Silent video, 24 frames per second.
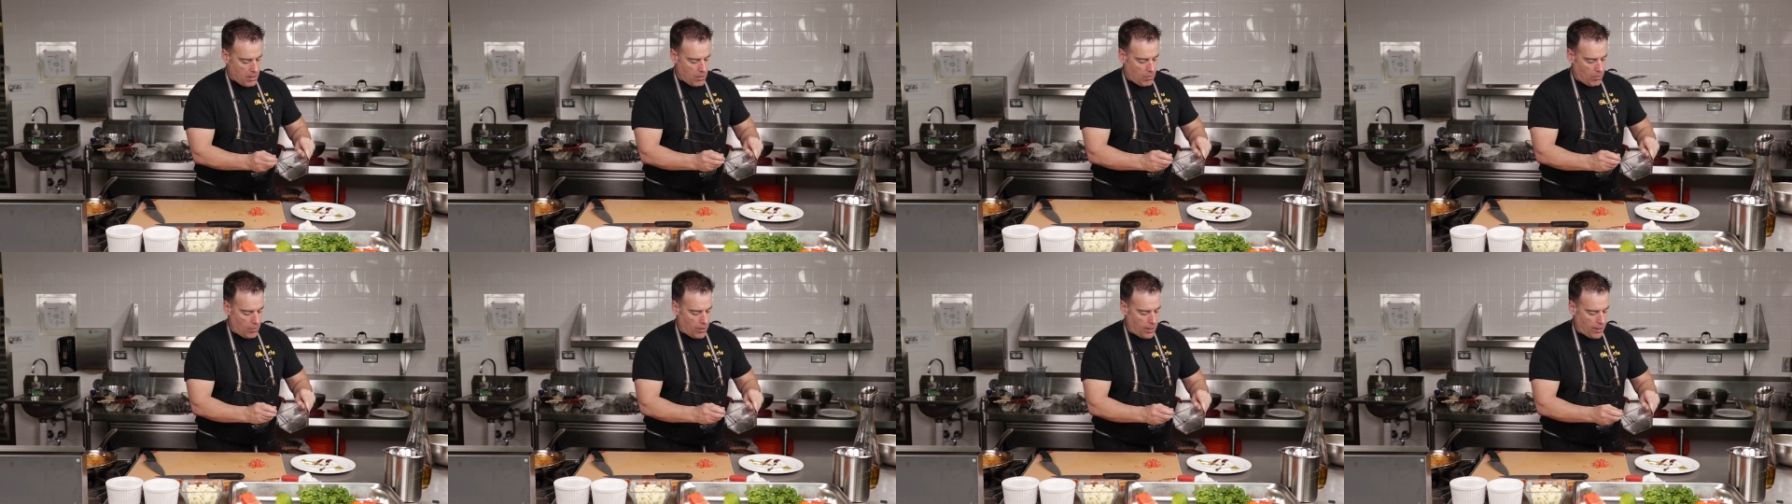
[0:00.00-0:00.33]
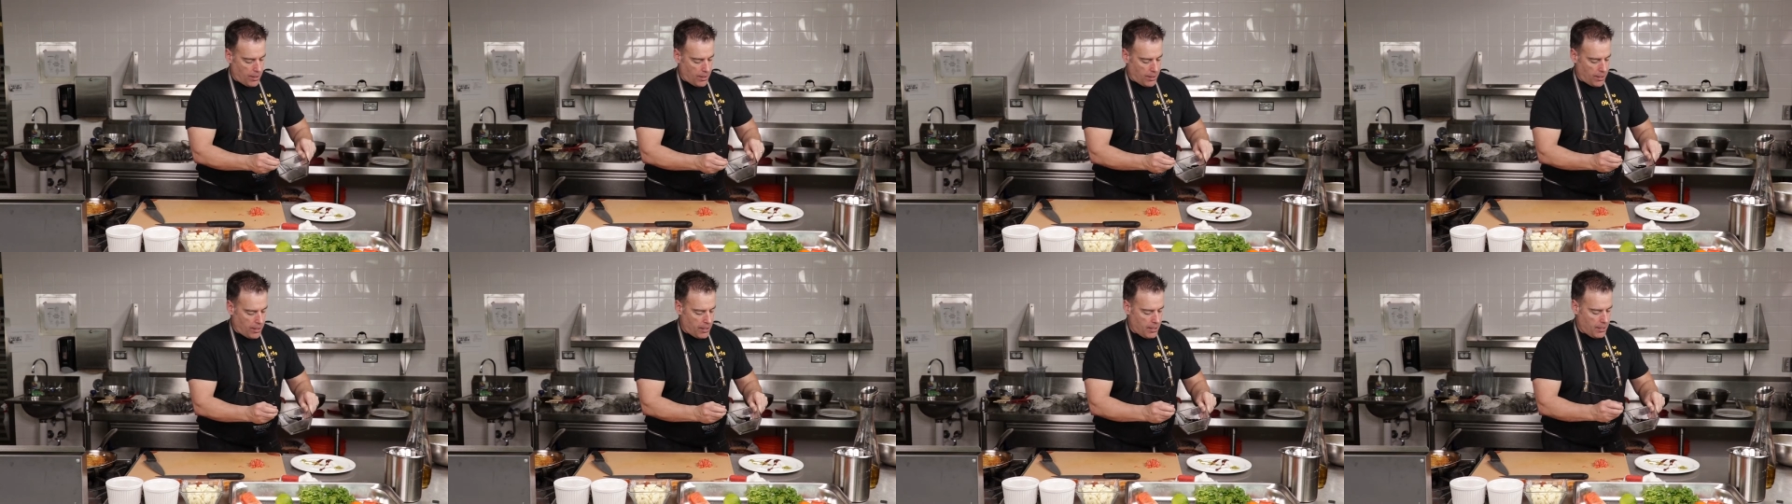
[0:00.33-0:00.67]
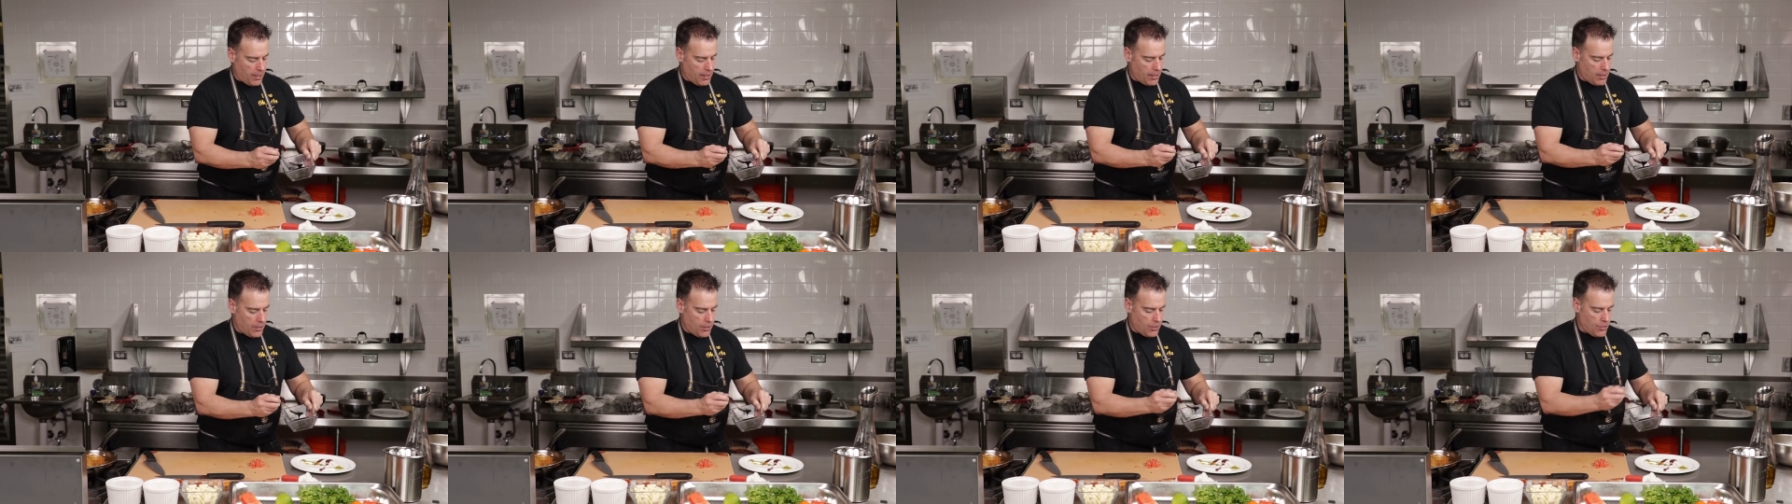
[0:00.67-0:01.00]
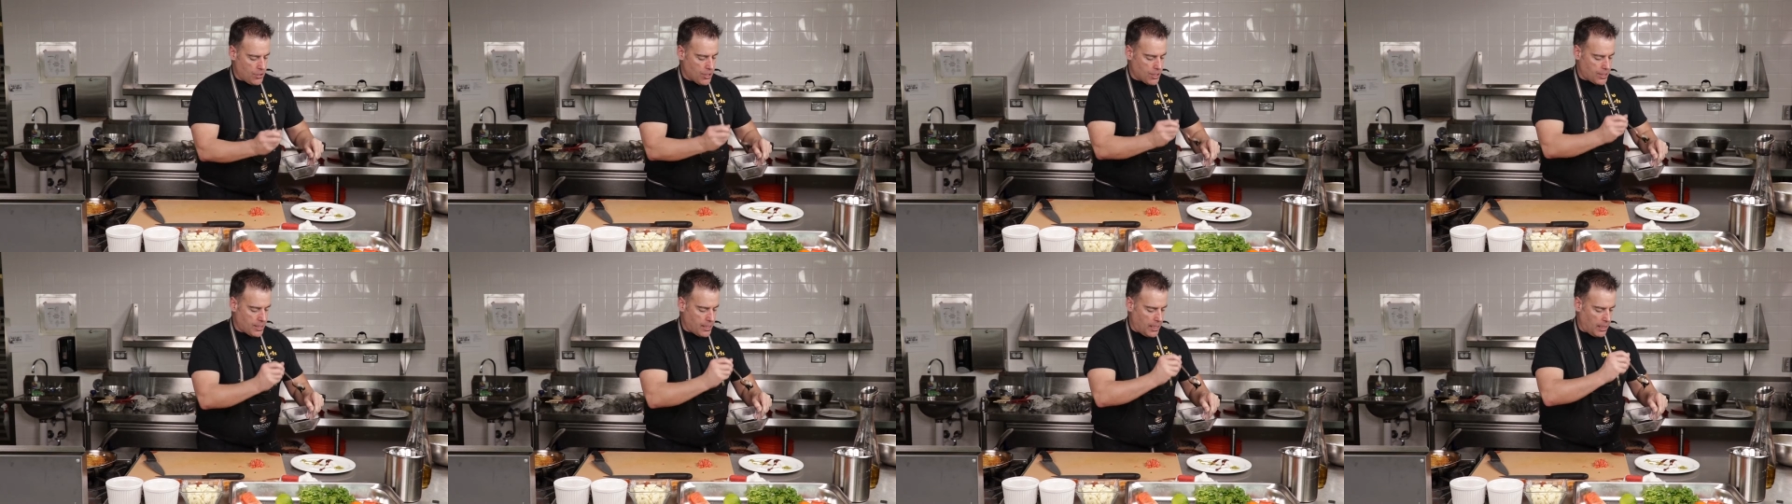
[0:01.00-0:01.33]
you
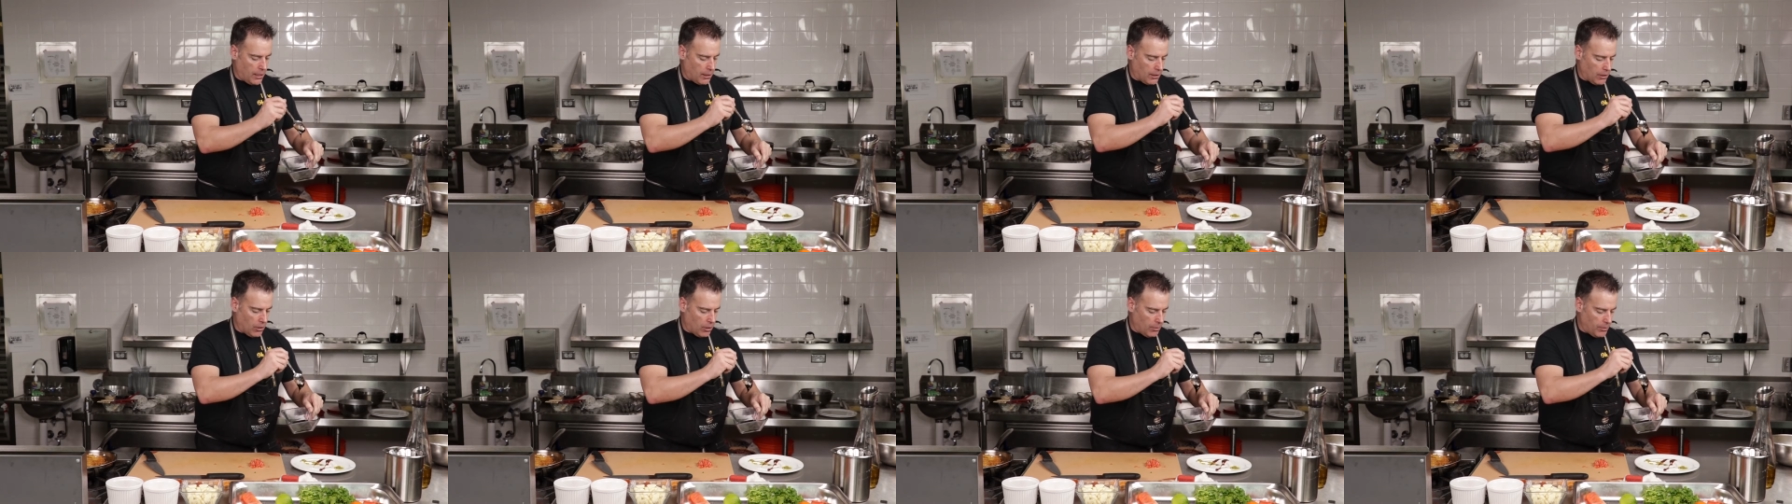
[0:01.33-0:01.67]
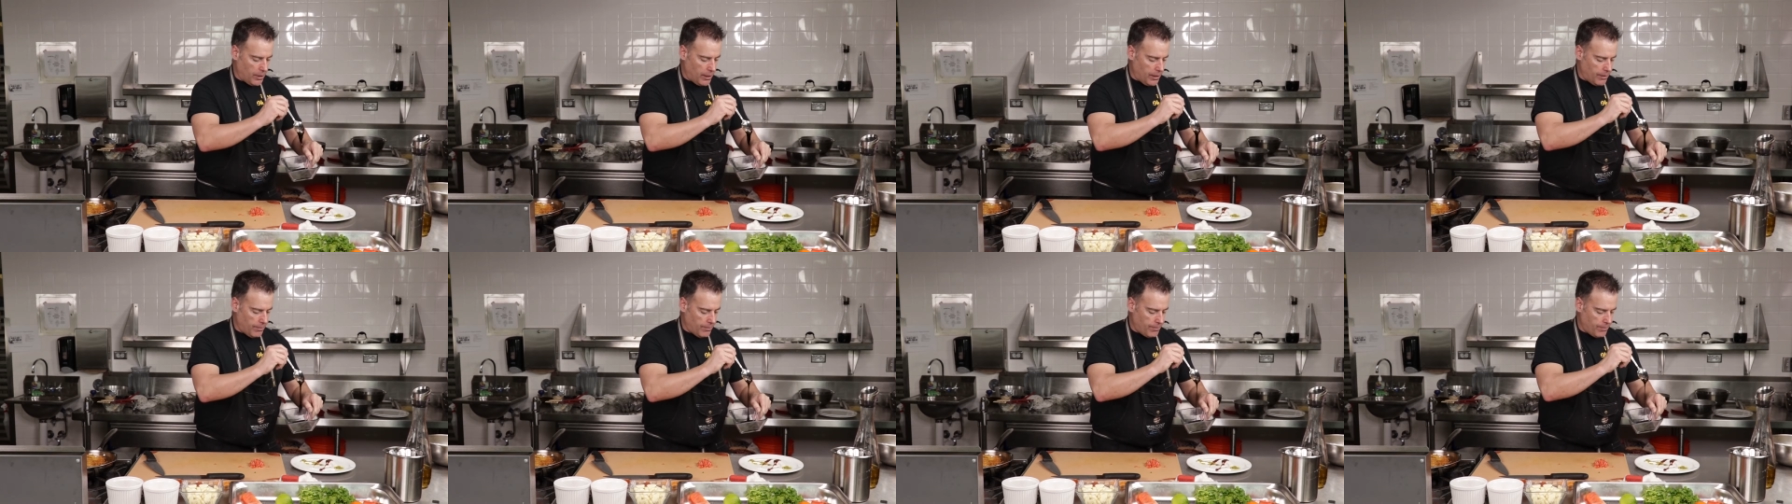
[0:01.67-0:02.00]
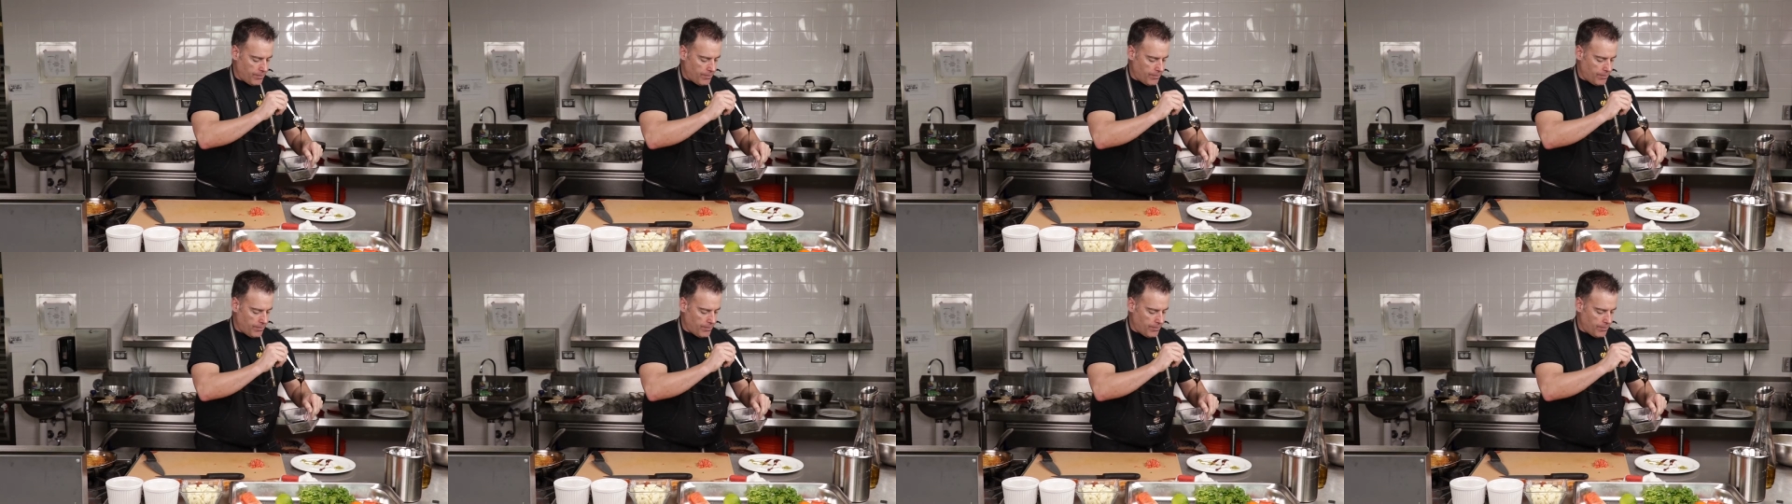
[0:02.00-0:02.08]
just need a little bit,